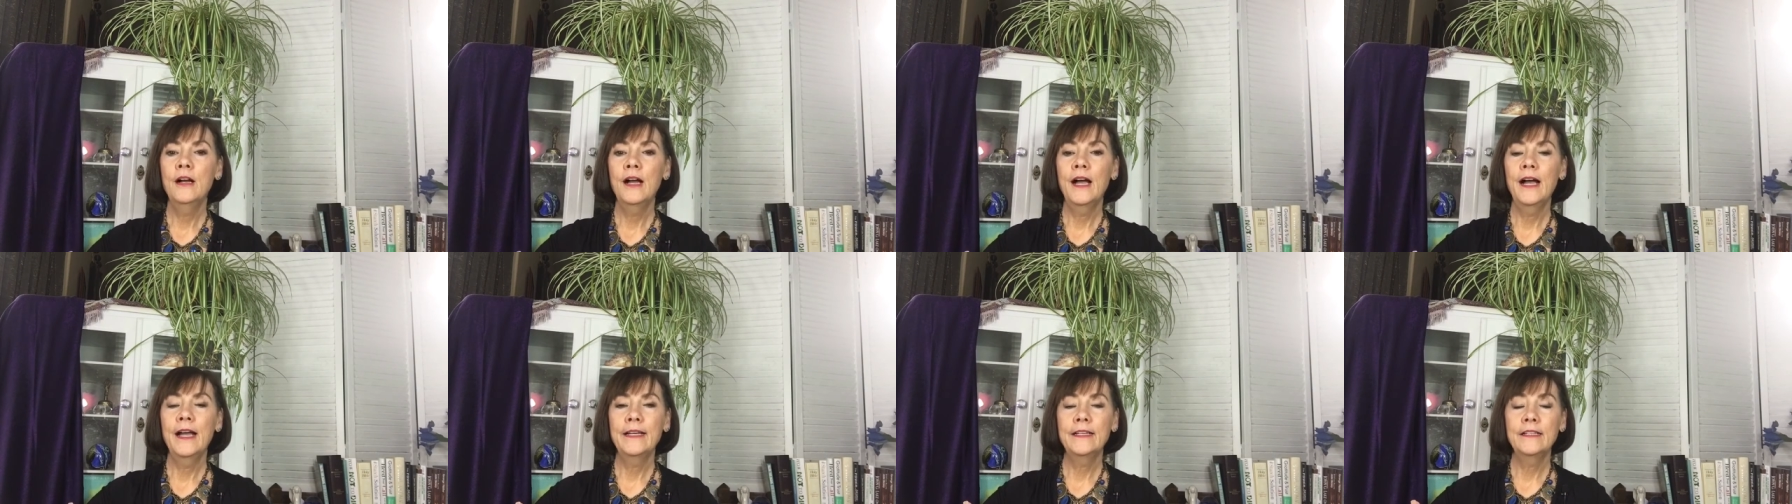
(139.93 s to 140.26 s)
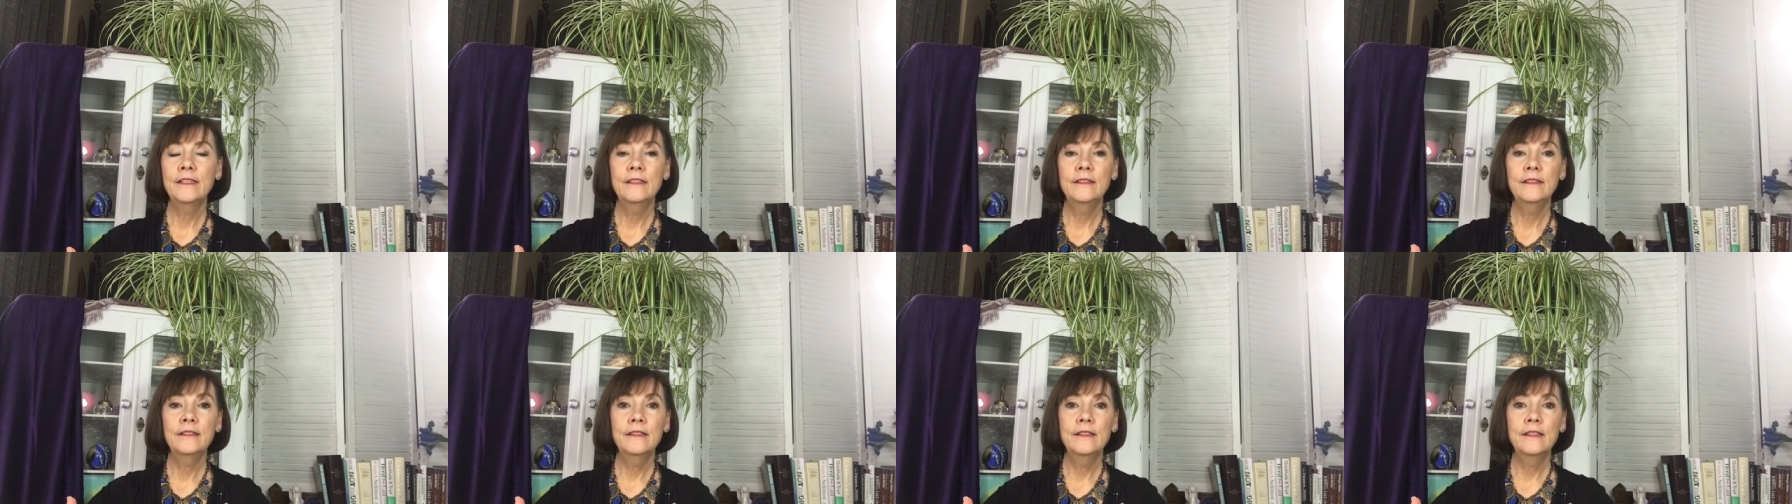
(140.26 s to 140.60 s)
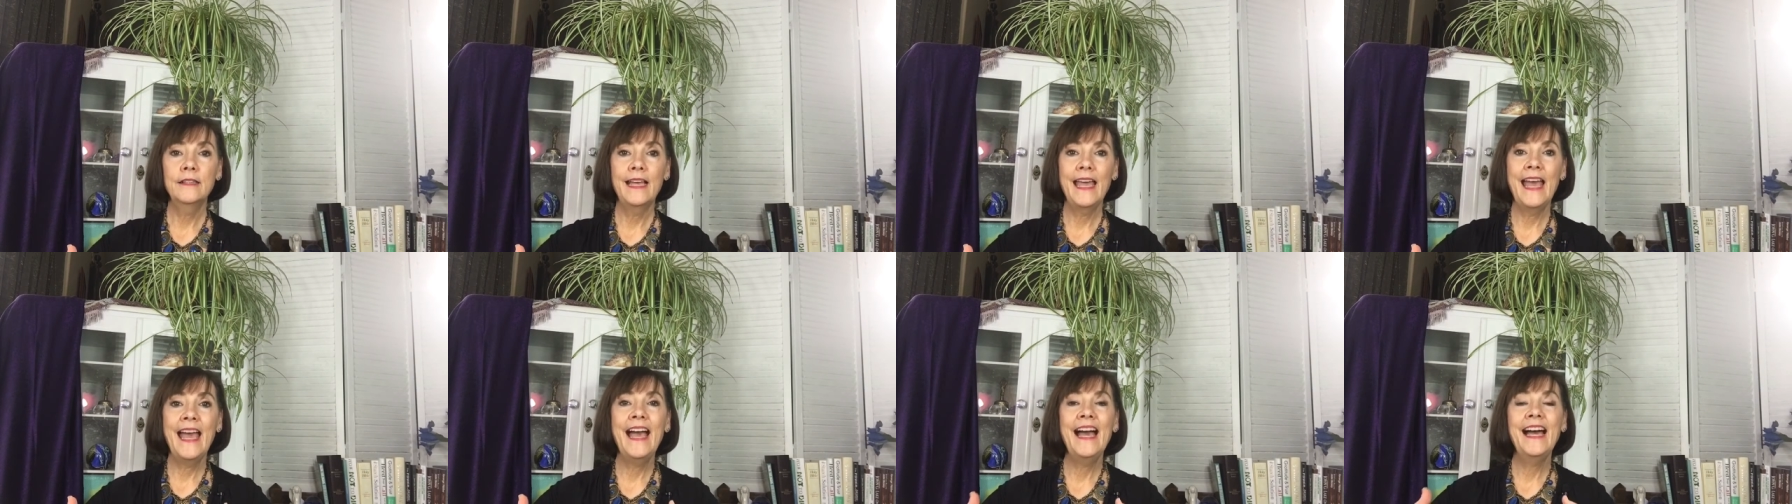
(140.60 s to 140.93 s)
I
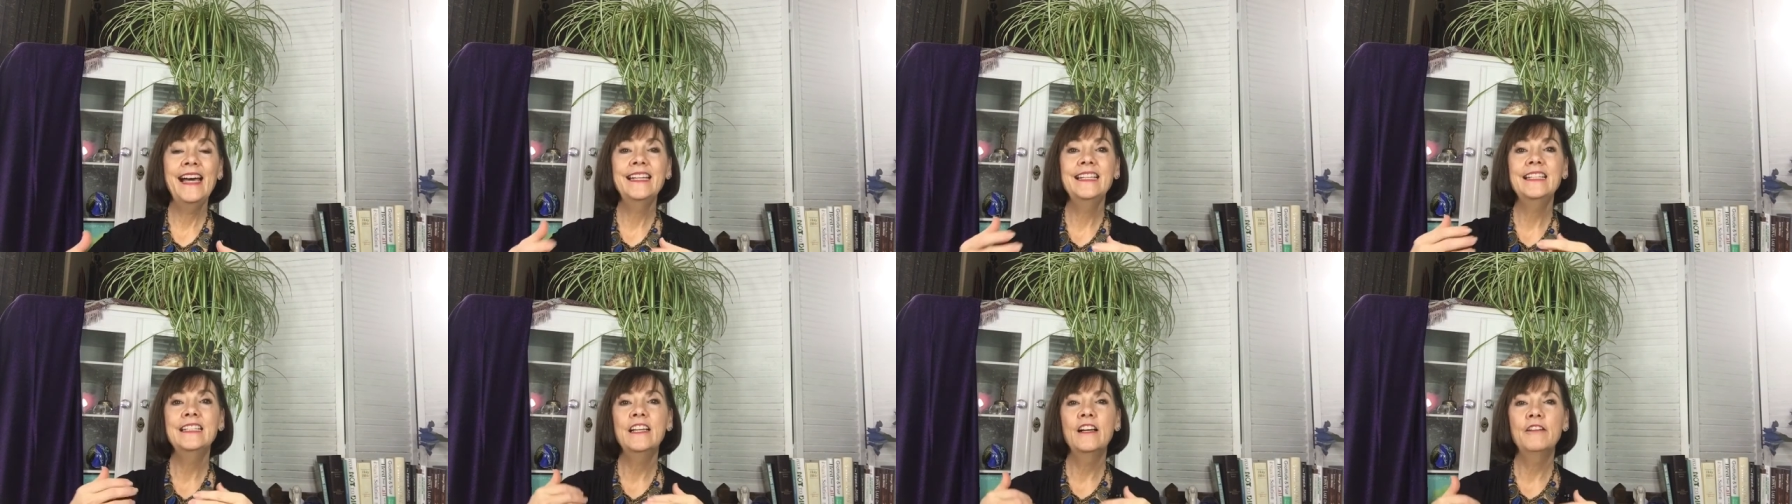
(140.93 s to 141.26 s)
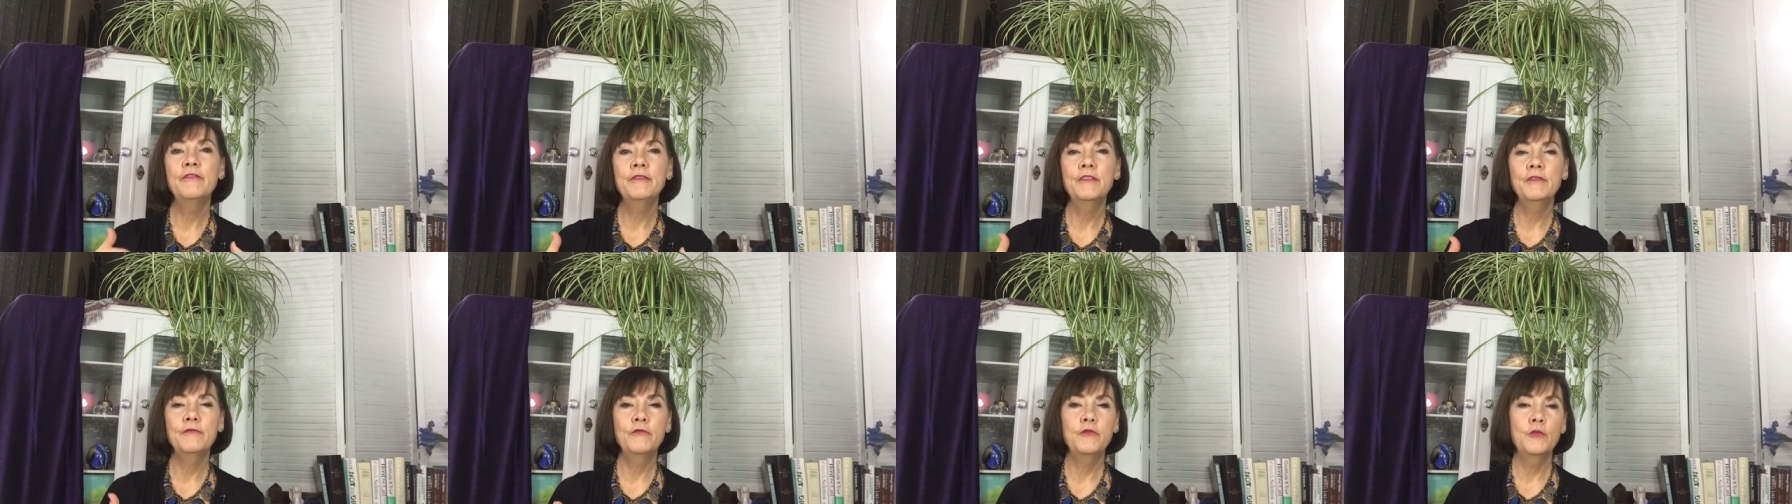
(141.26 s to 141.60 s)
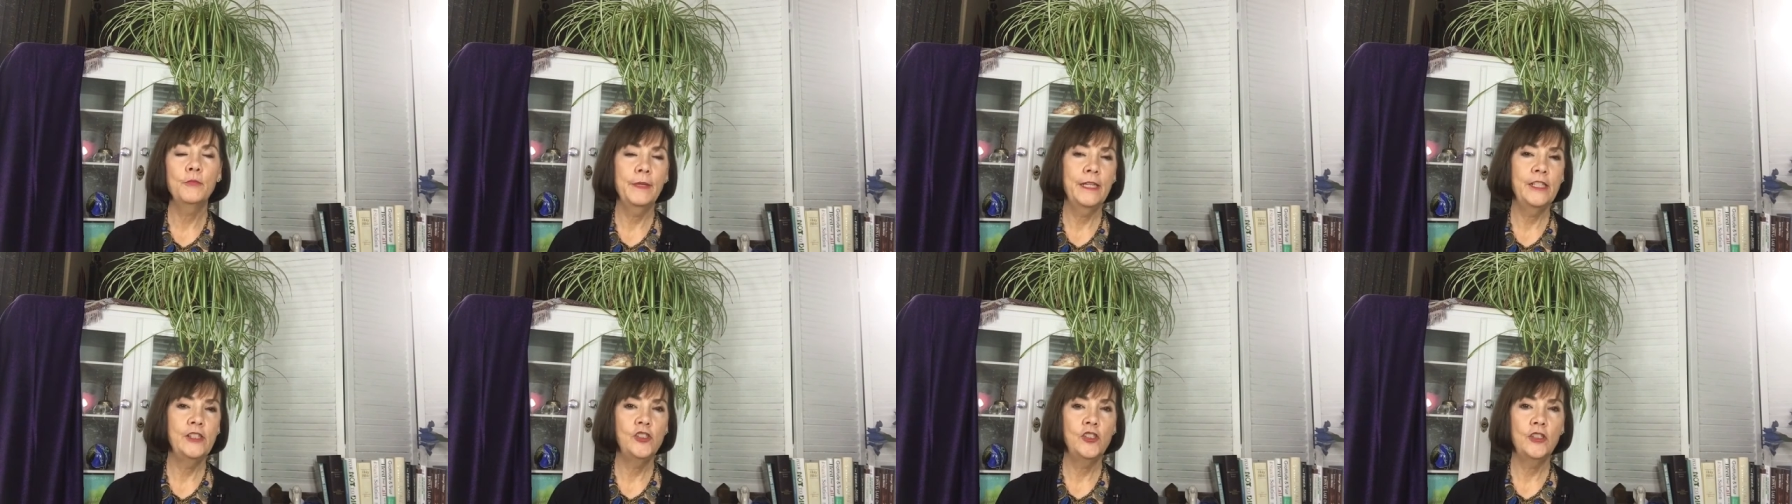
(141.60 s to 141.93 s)
had enough
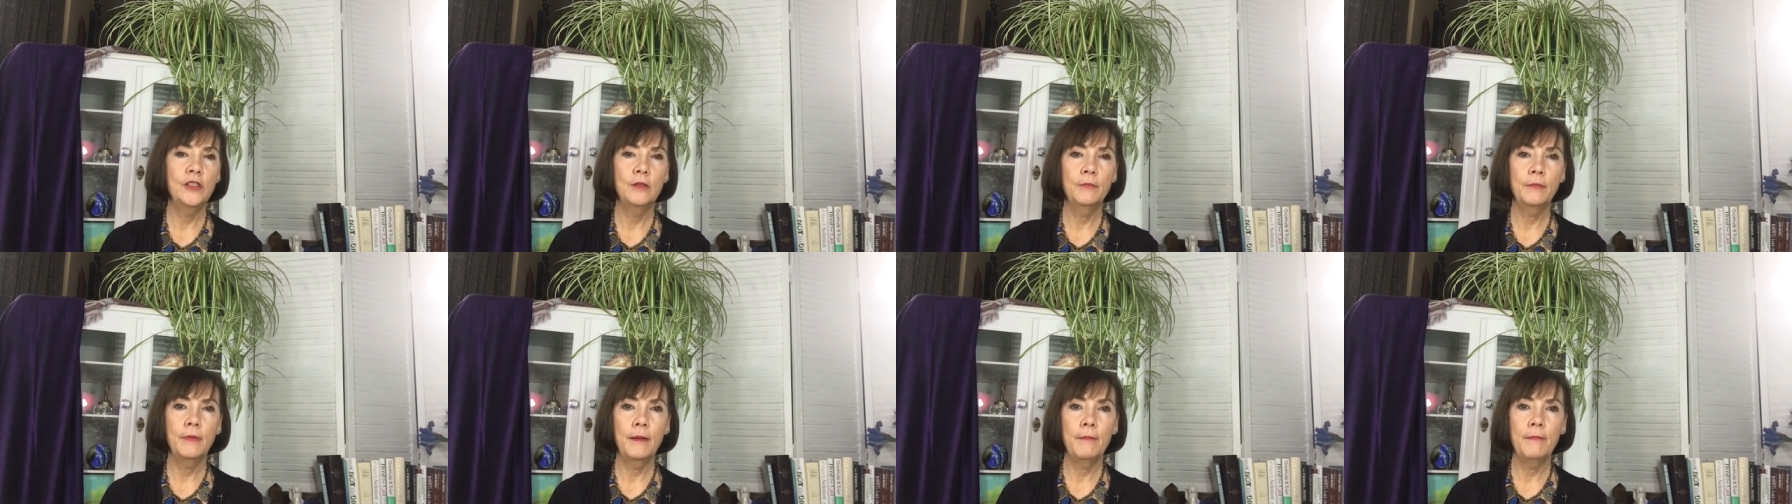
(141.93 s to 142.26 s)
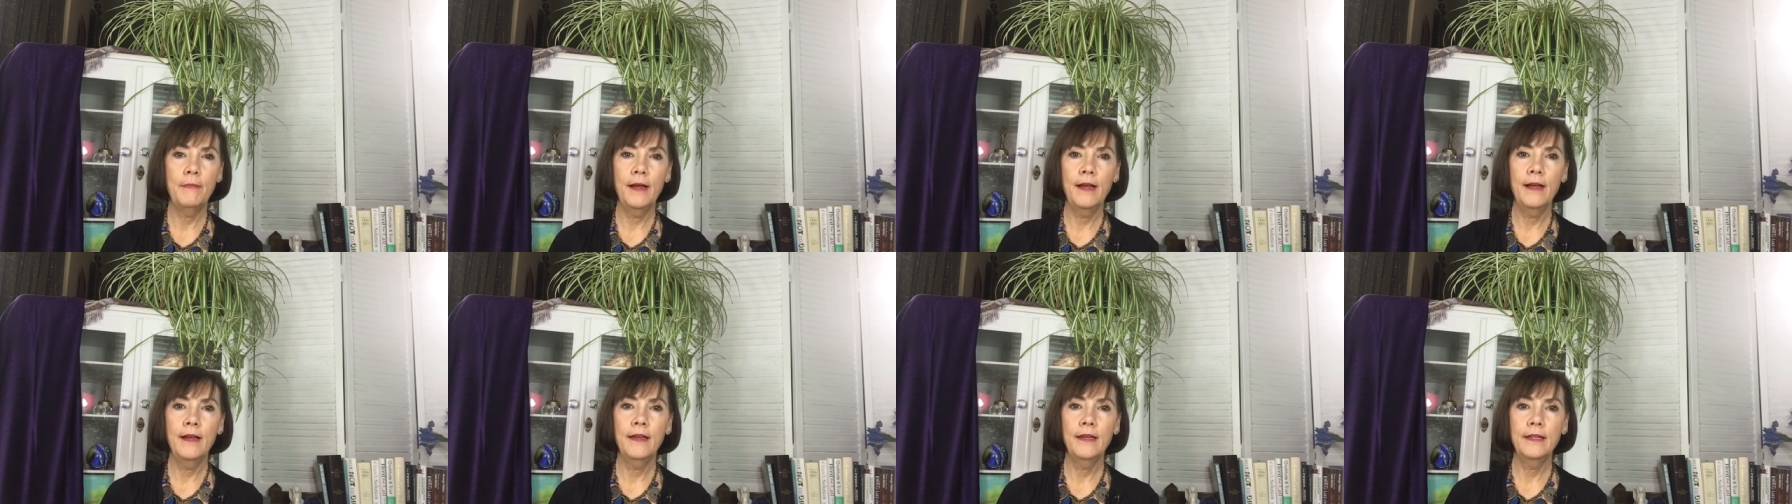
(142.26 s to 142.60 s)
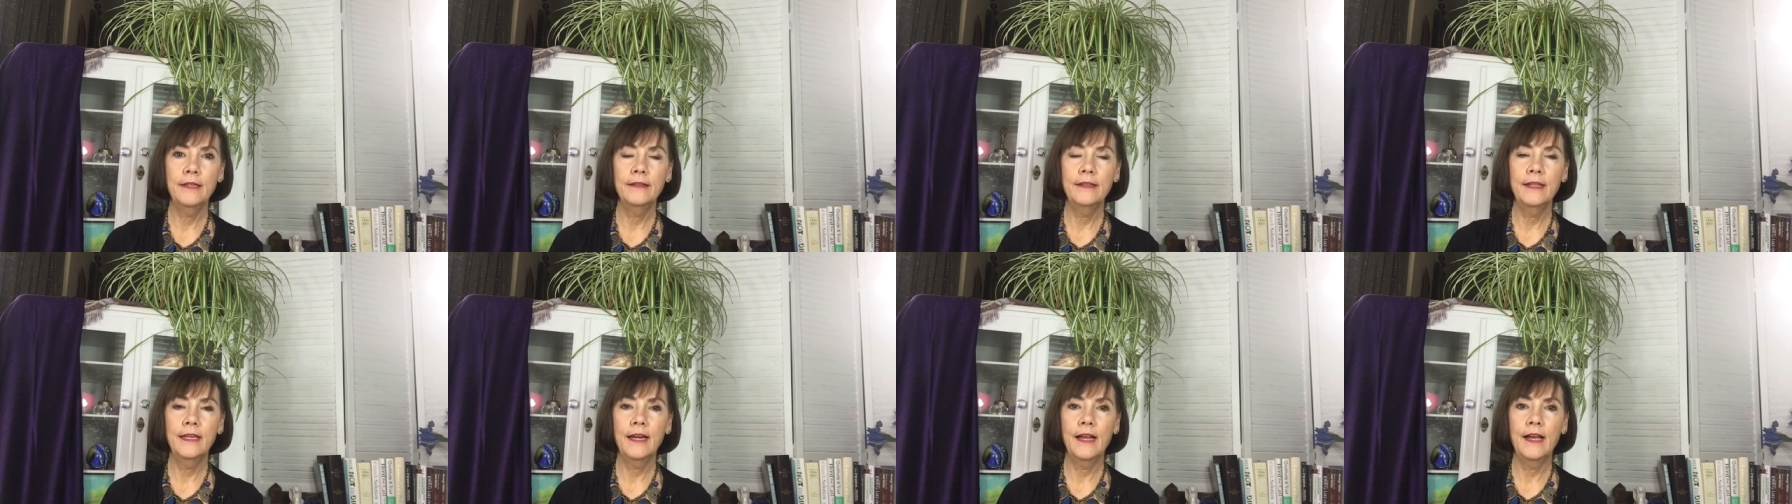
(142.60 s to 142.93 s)
information in my
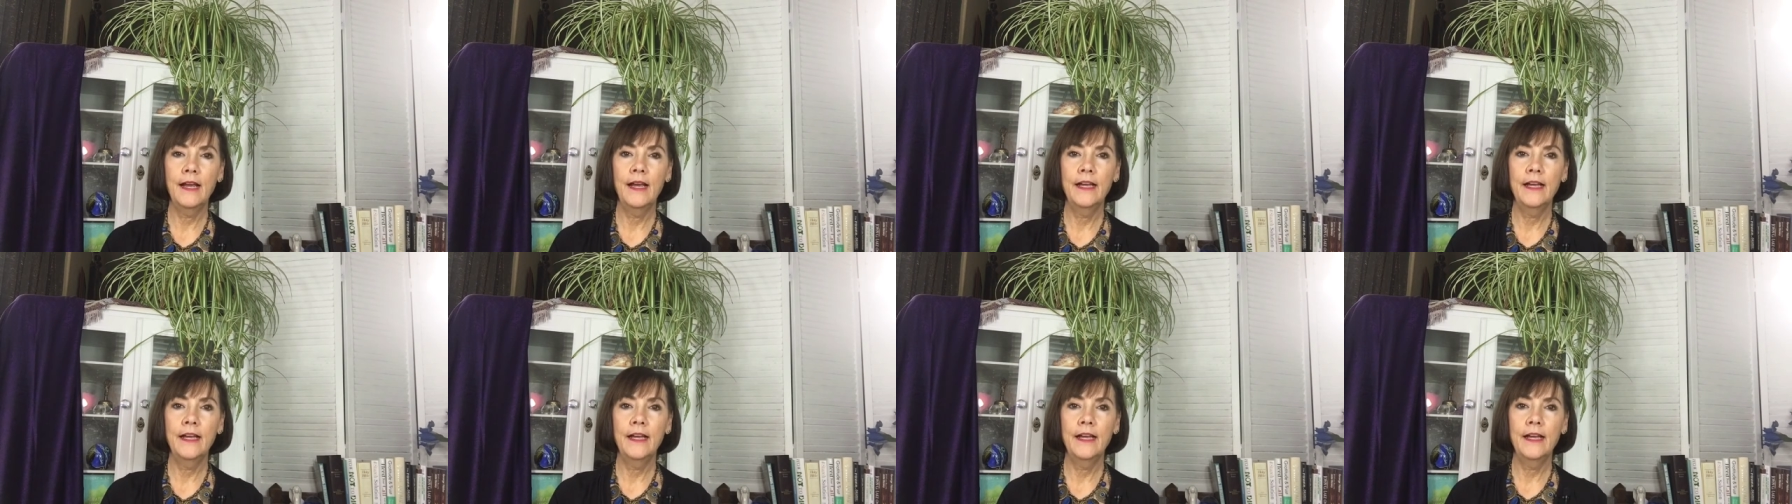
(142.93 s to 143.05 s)
mind that